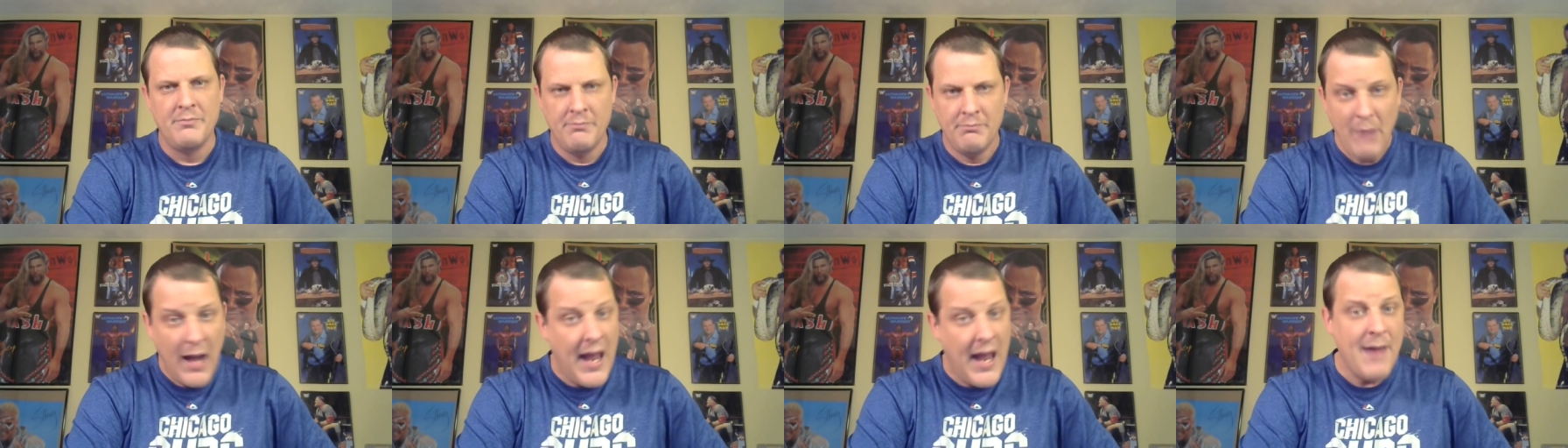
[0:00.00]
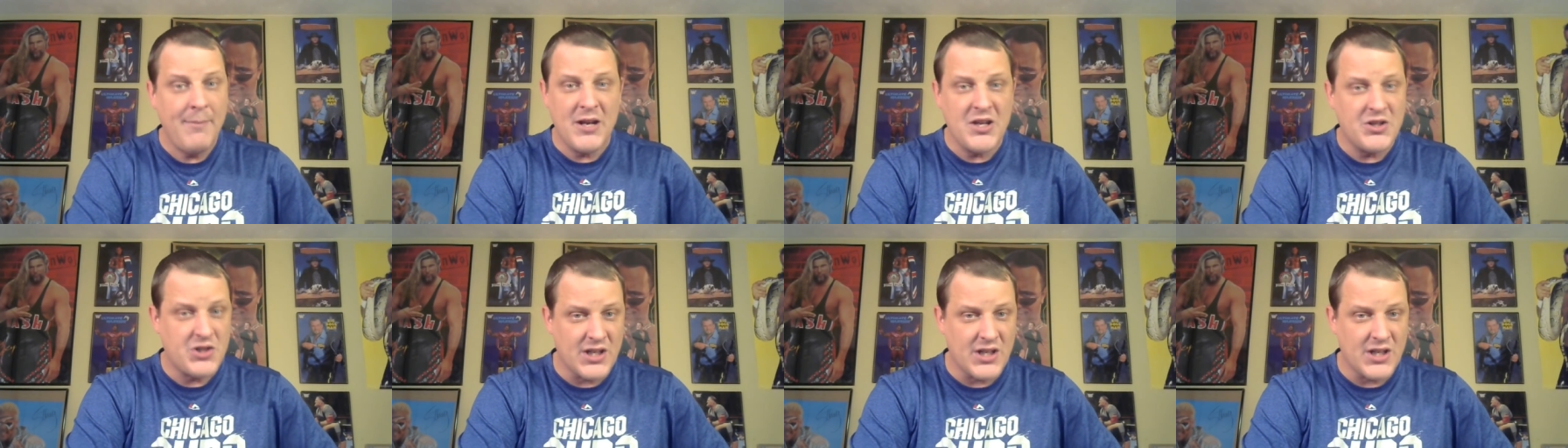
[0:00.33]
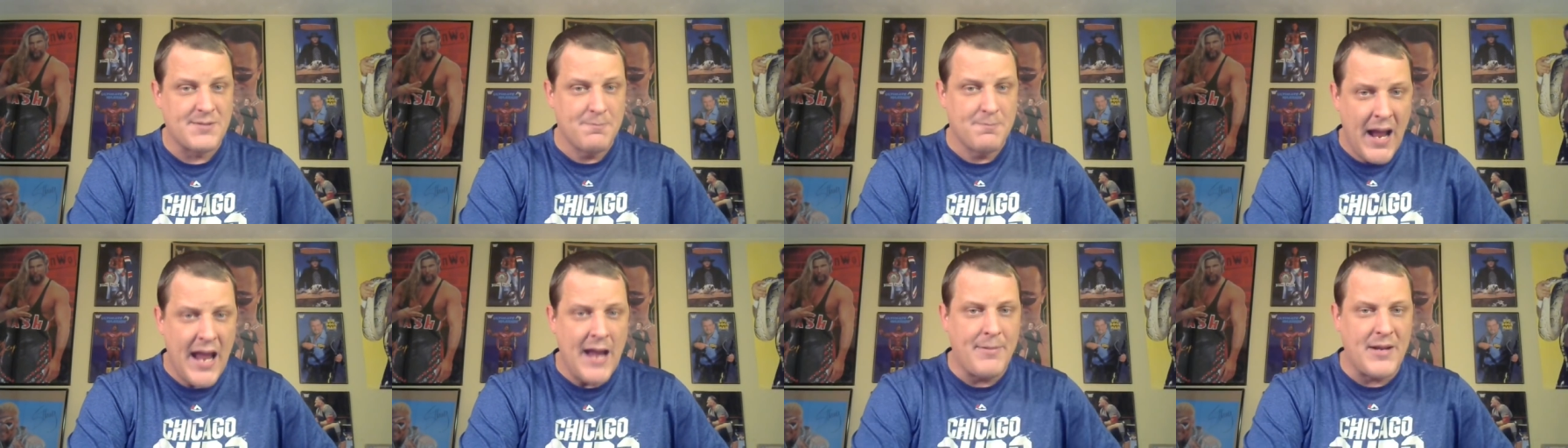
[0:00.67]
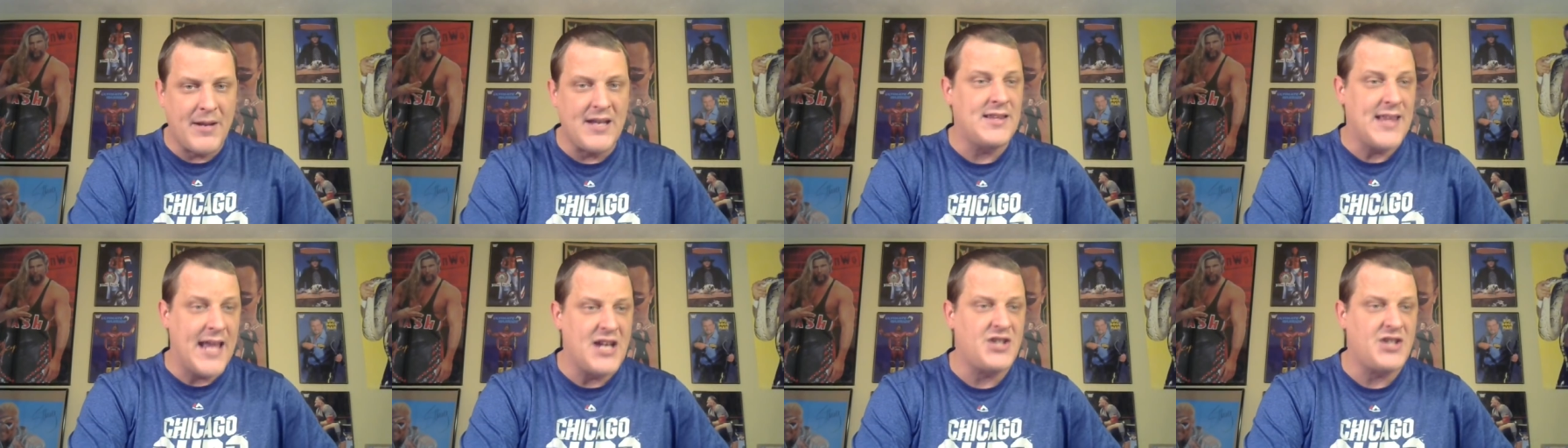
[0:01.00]
Maybe, just
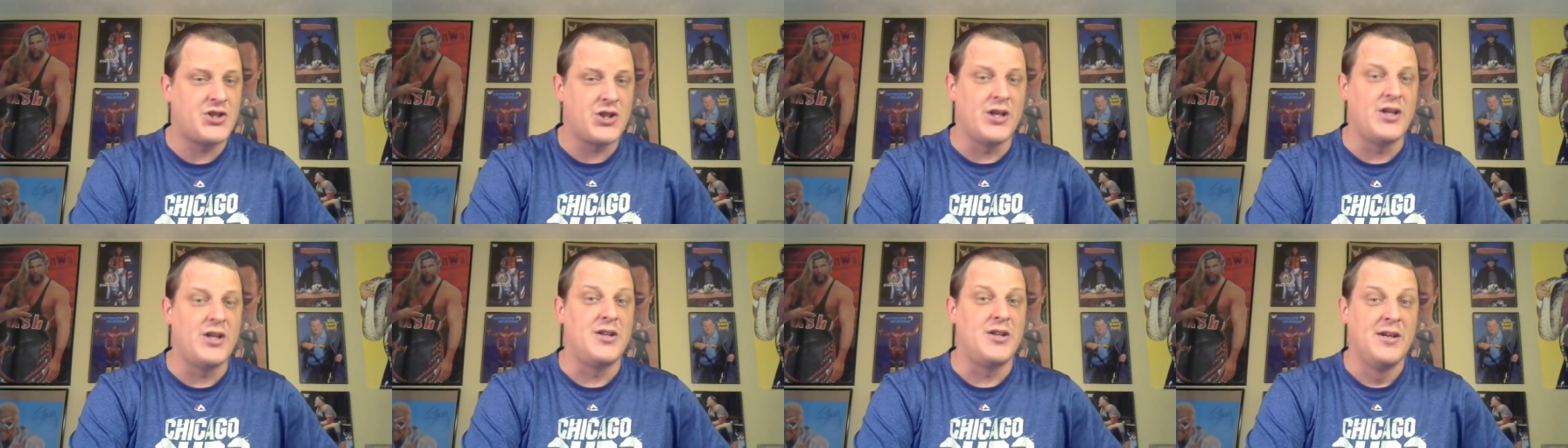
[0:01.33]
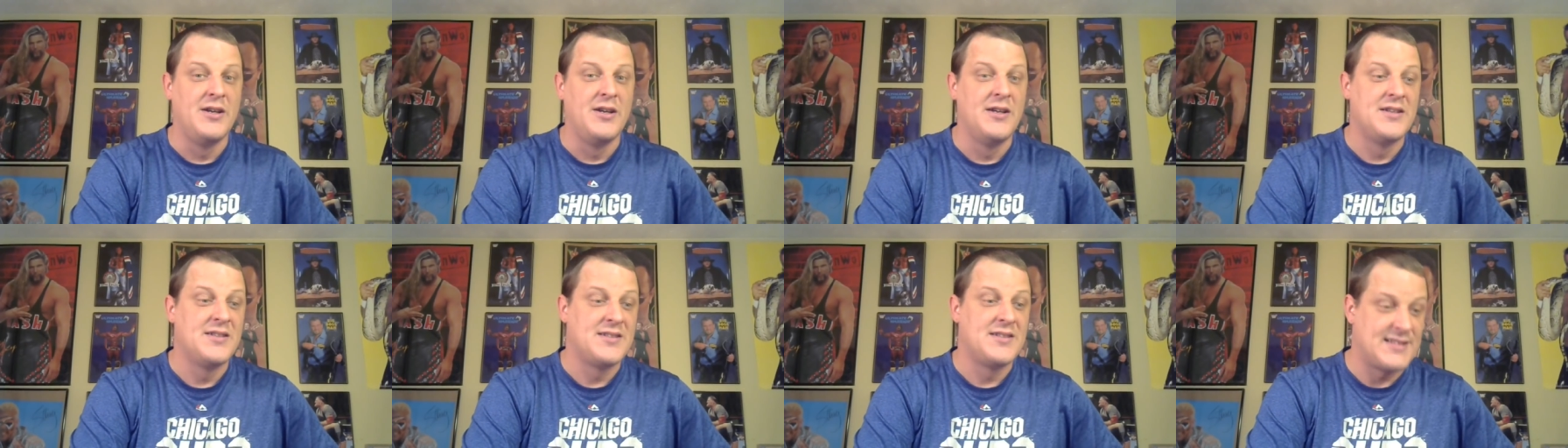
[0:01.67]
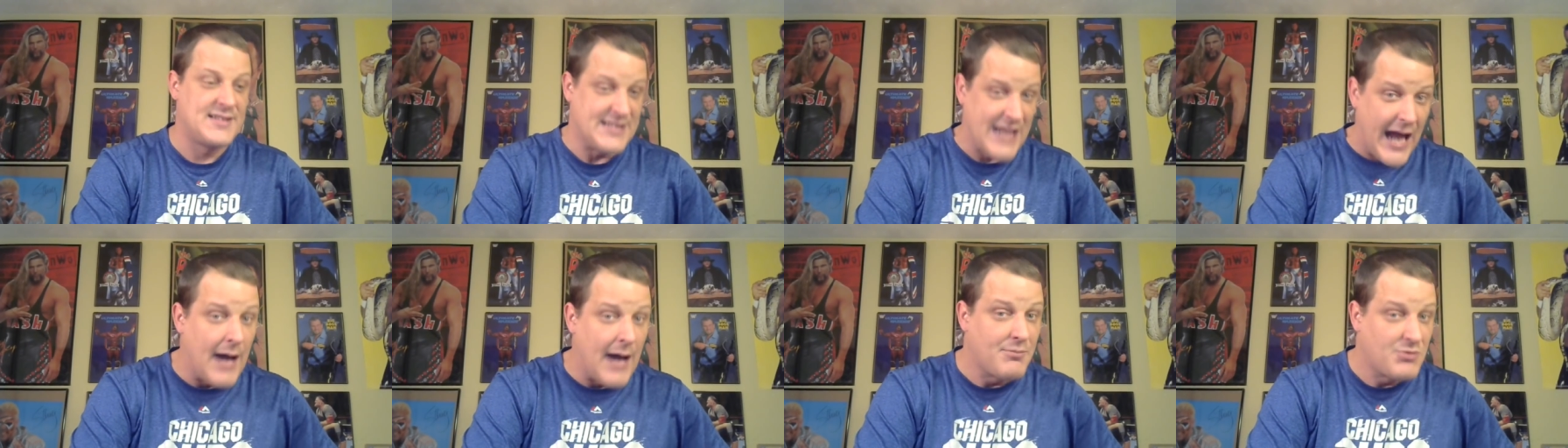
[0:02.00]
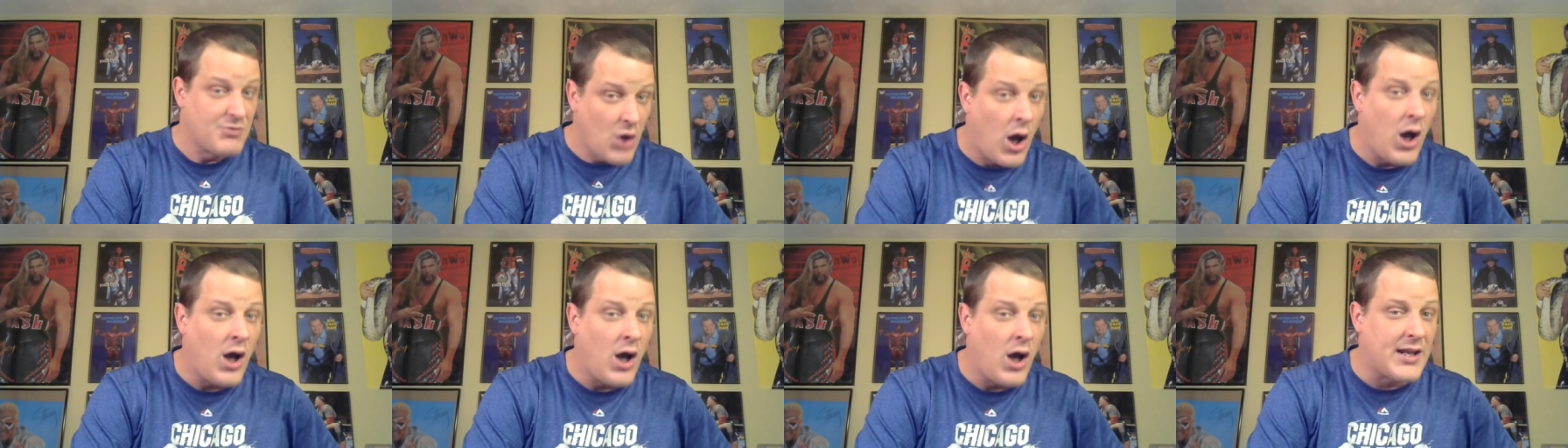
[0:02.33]
maybe, they should stop
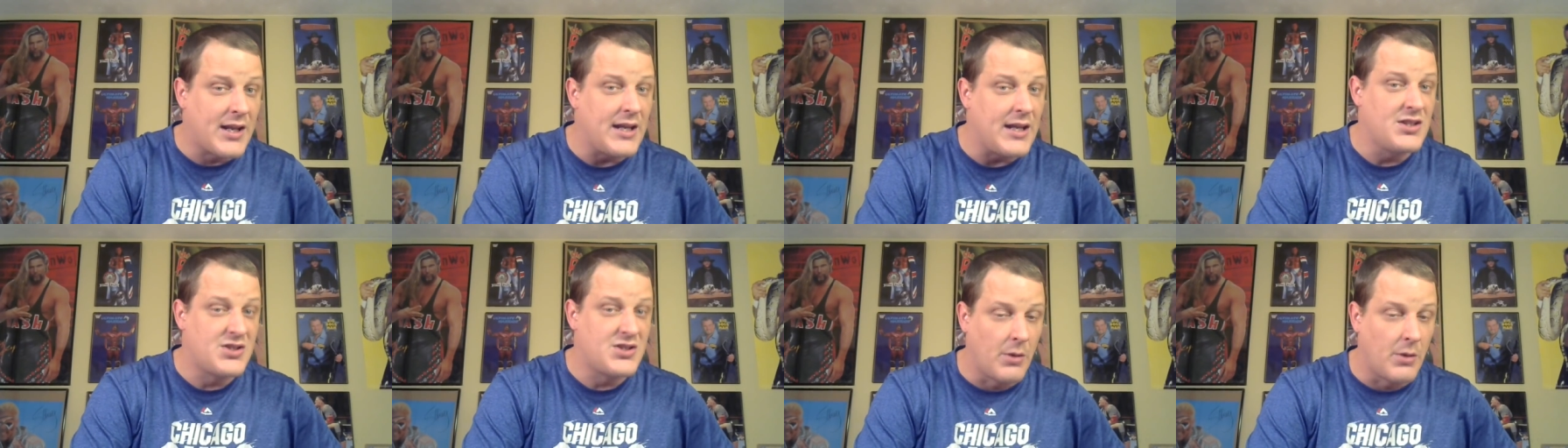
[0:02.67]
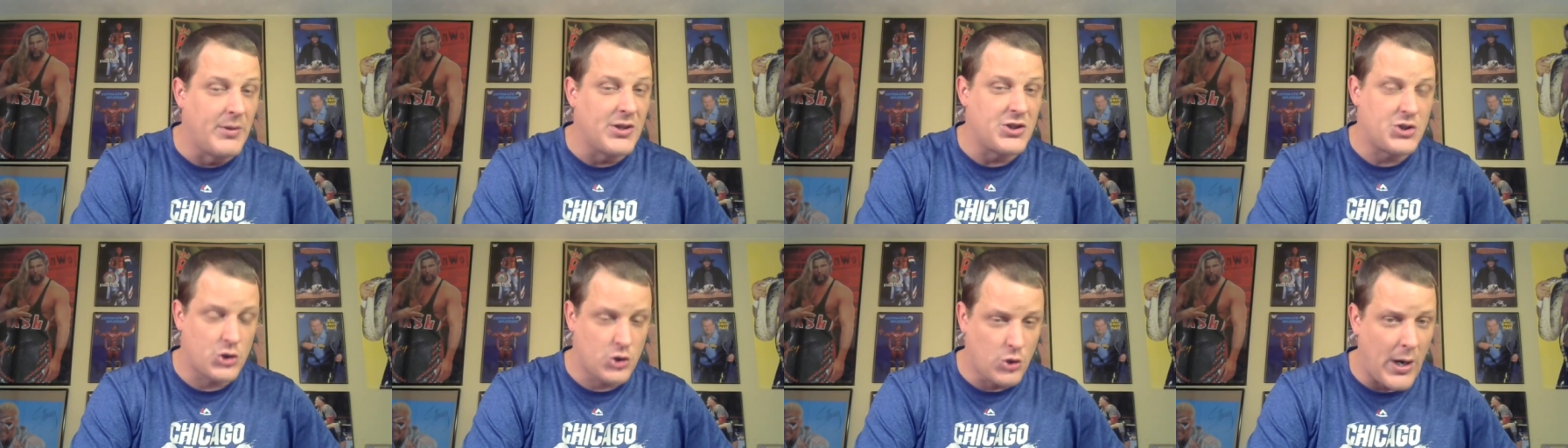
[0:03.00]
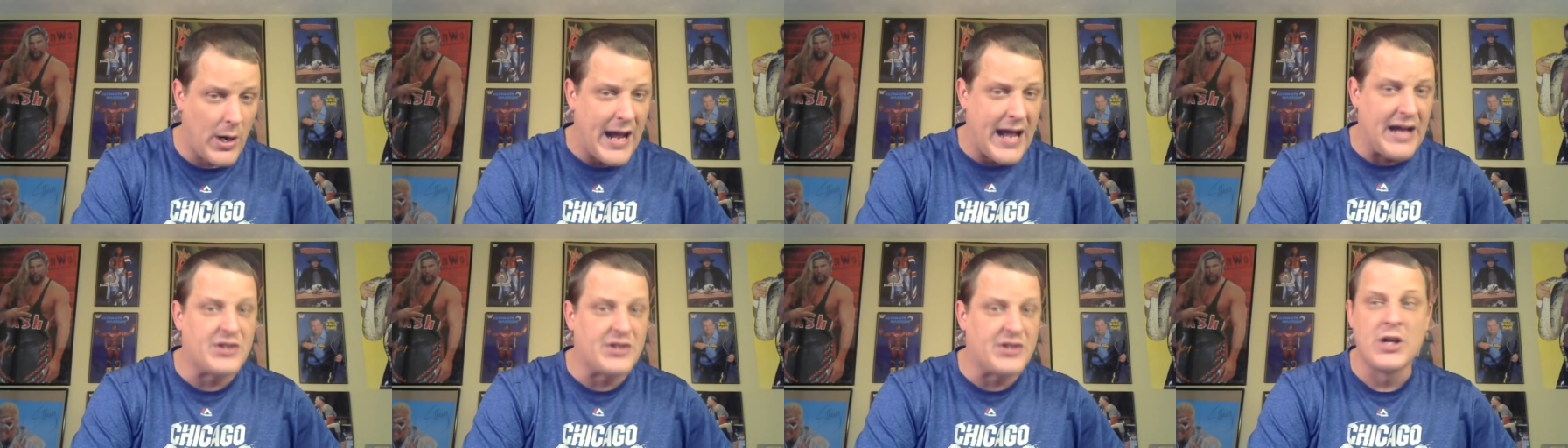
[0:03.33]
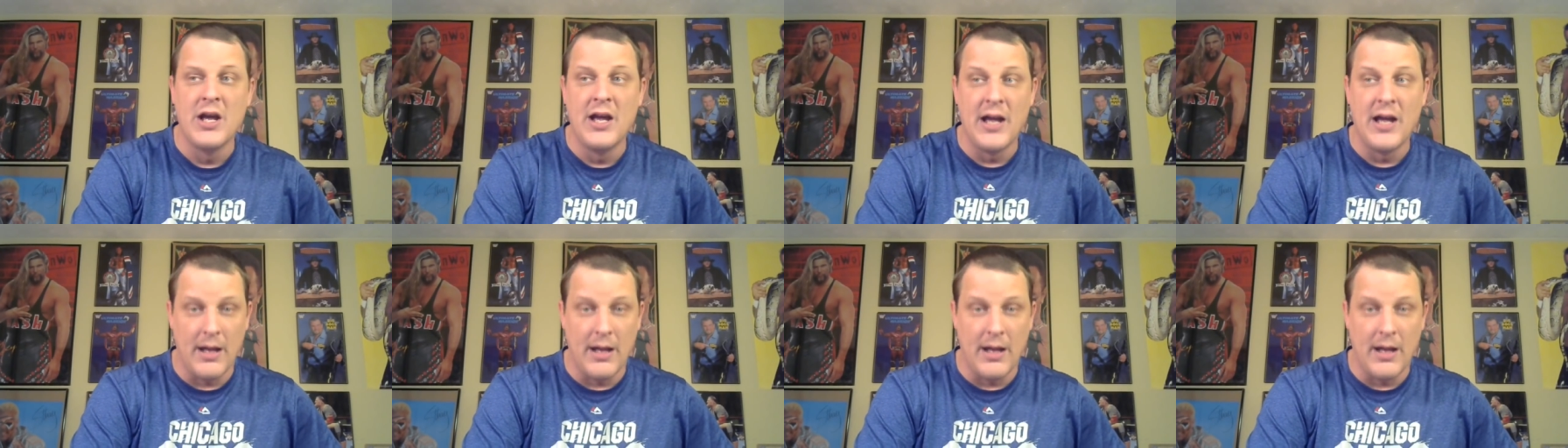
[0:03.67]
talking so much trash